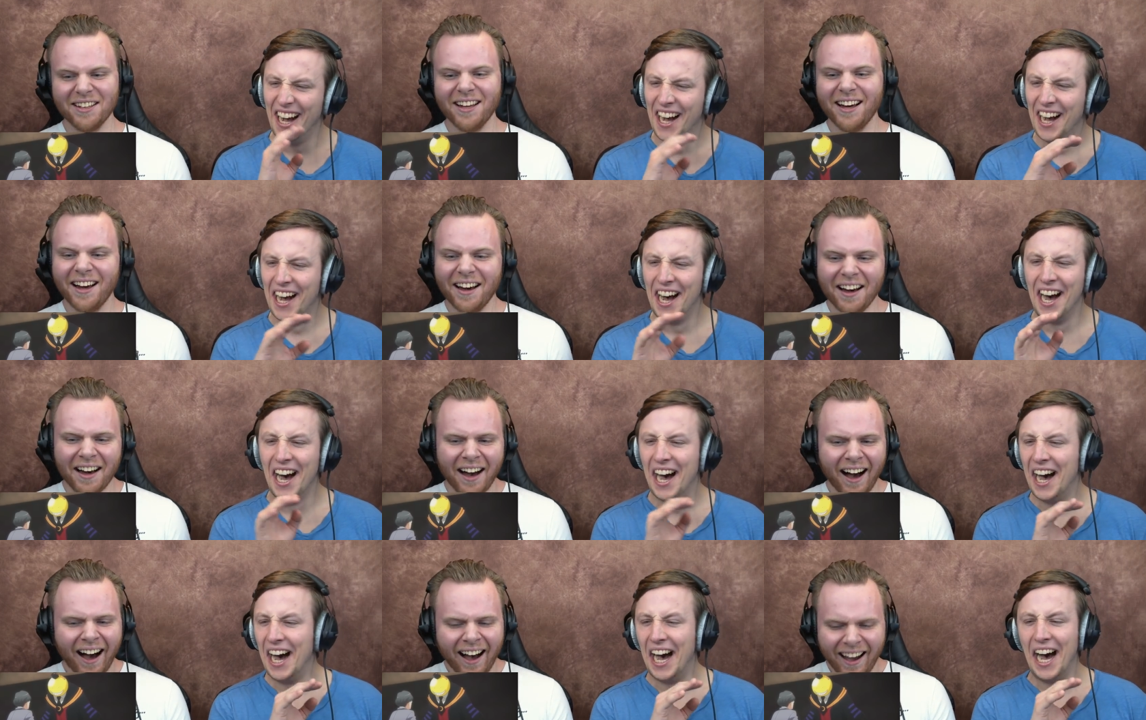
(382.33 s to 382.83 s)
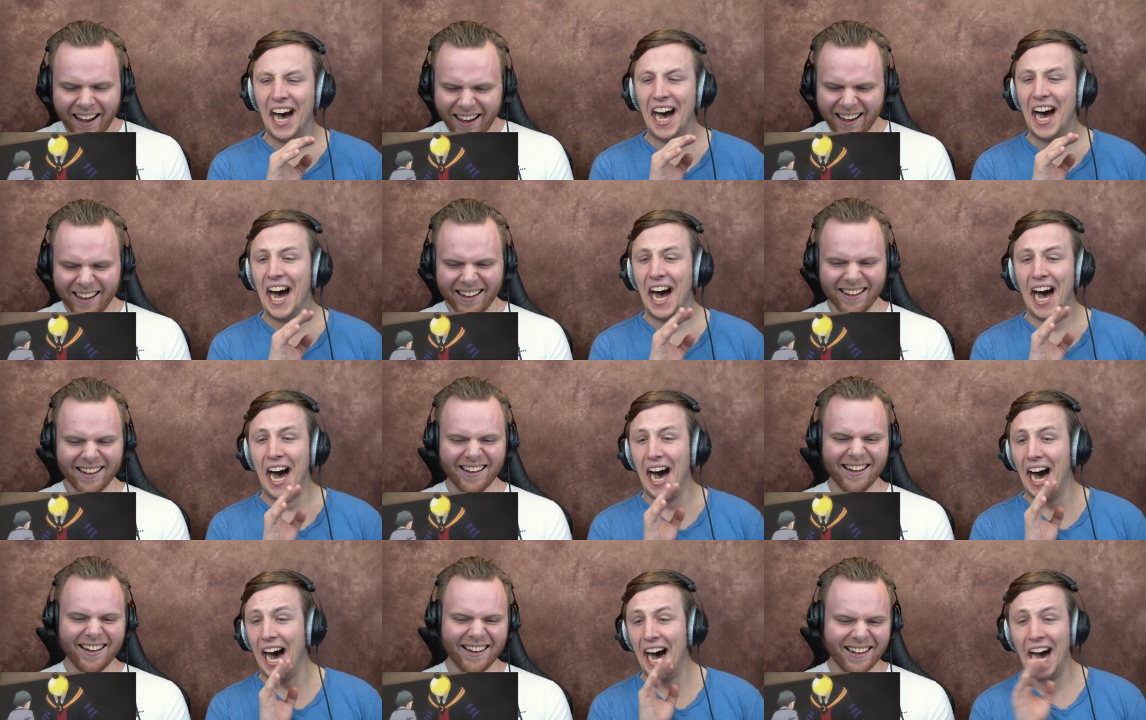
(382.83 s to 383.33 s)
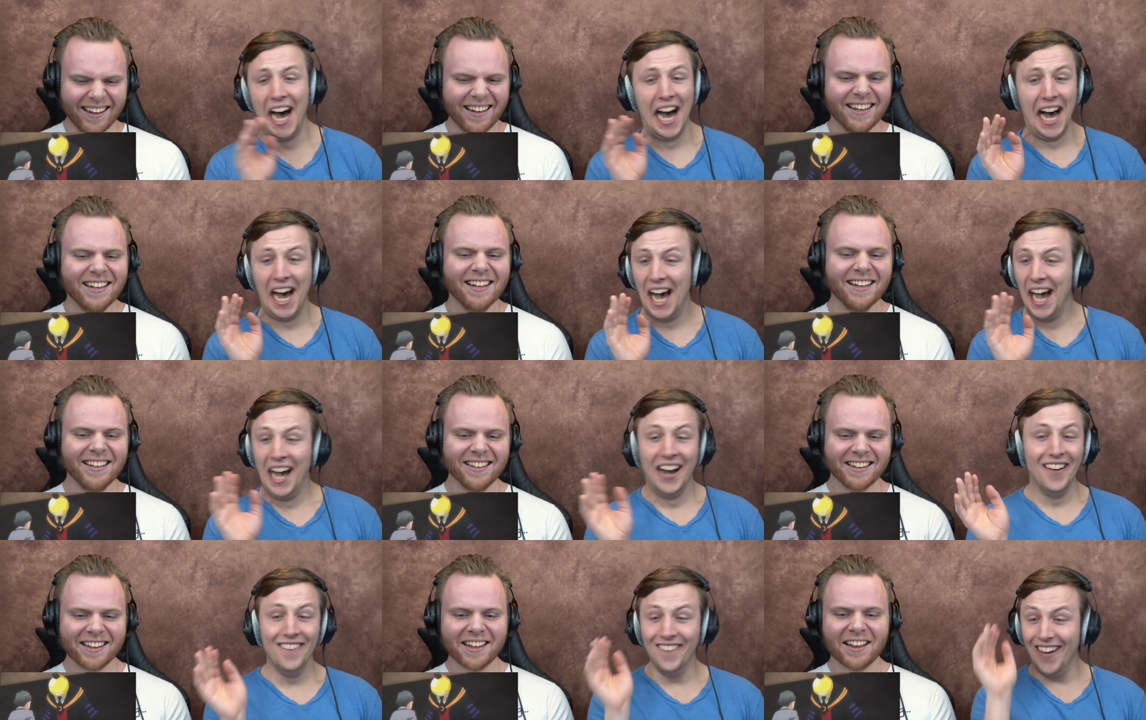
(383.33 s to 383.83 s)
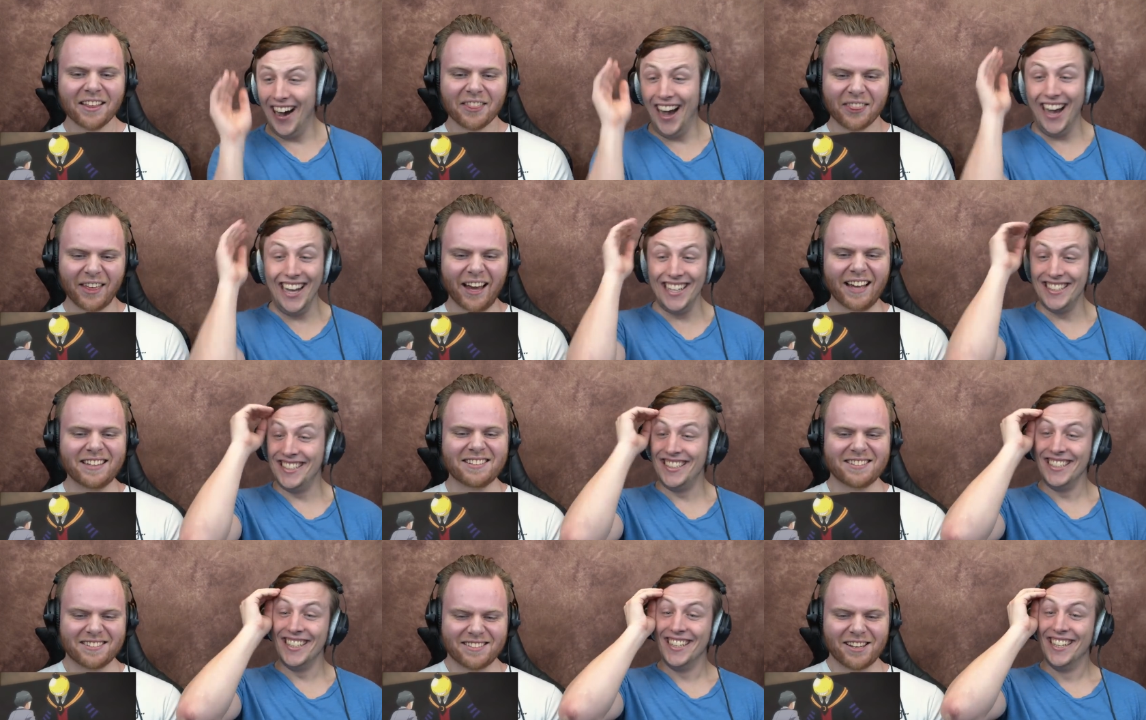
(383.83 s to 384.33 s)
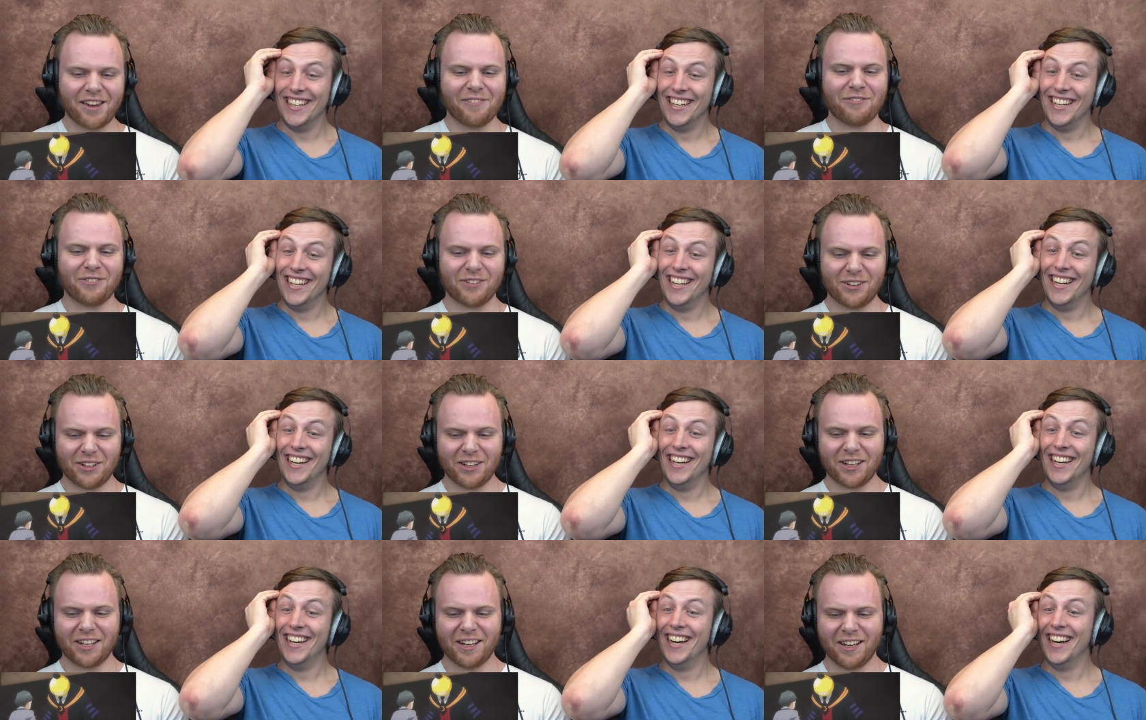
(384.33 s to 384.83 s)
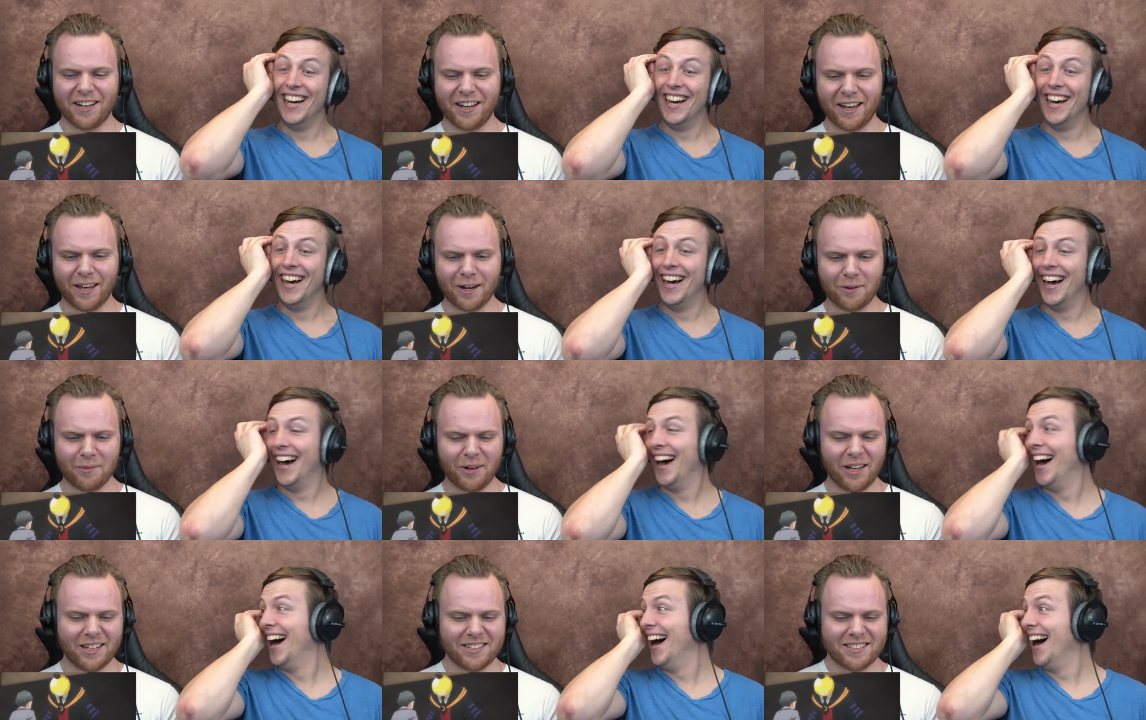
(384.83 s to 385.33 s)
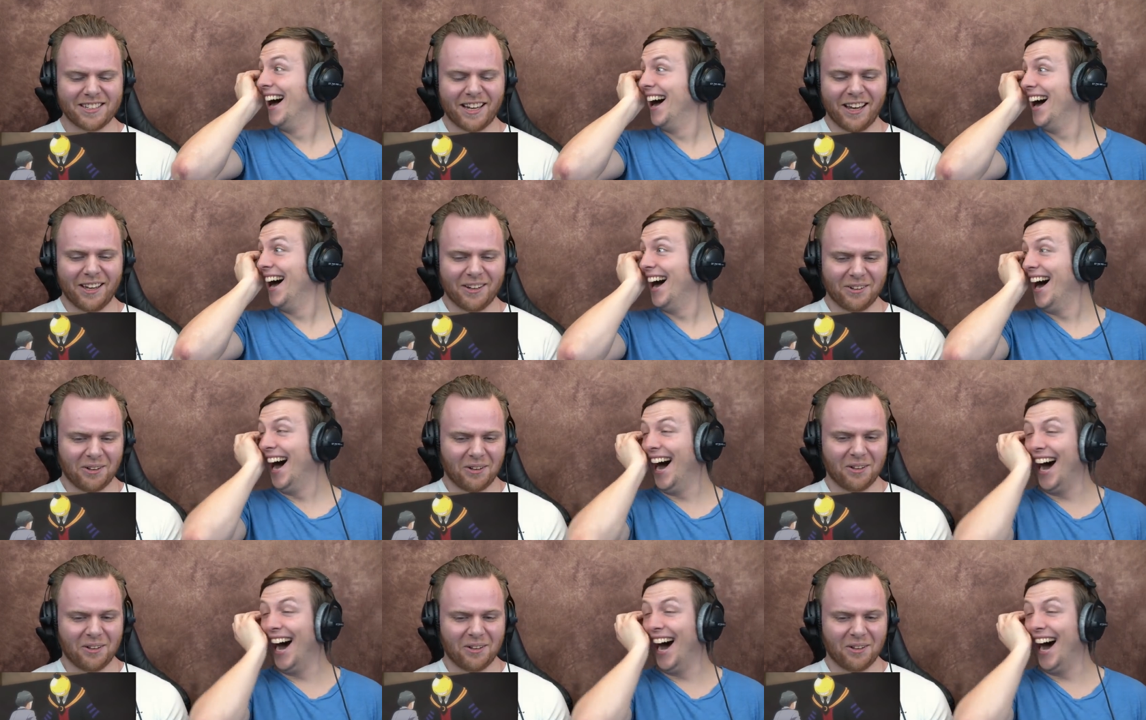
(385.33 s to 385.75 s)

Speaker 1: what? That's definitely an anime title.